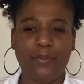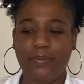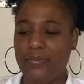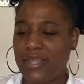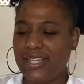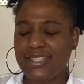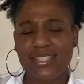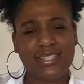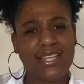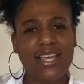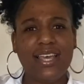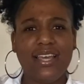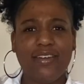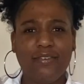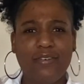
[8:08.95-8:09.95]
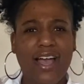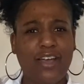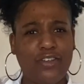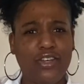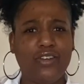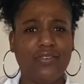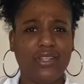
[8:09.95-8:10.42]
That's how
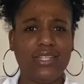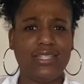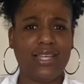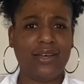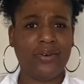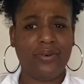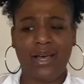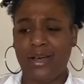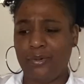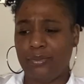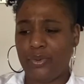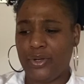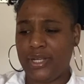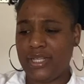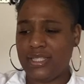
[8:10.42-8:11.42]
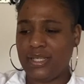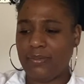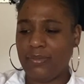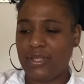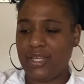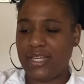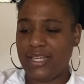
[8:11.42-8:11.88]
you can really tell how buoyant
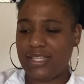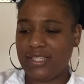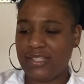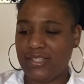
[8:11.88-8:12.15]
something is.